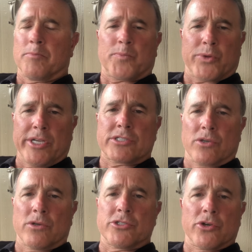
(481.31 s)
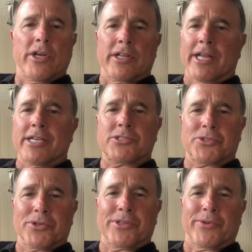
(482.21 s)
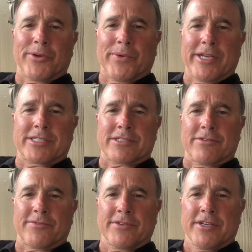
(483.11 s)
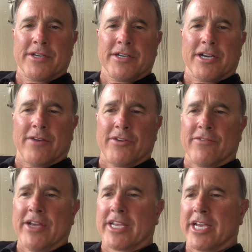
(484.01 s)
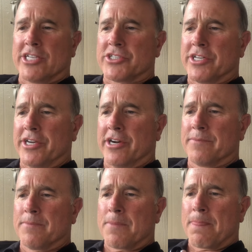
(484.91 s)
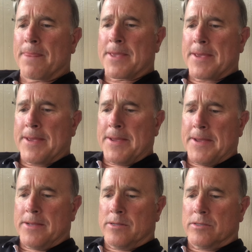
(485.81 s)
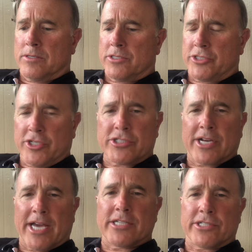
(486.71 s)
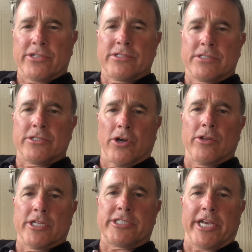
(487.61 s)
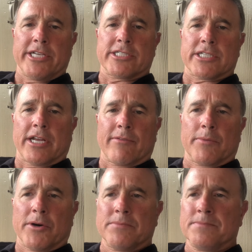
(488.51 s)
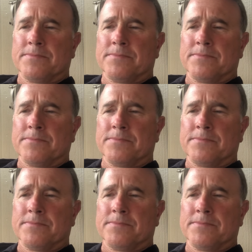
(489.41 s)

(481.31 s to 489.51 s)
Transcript: please go enjoy the last 2 or 3 weeks of your vacation here. Choose your attitude. Know that change is inevitable.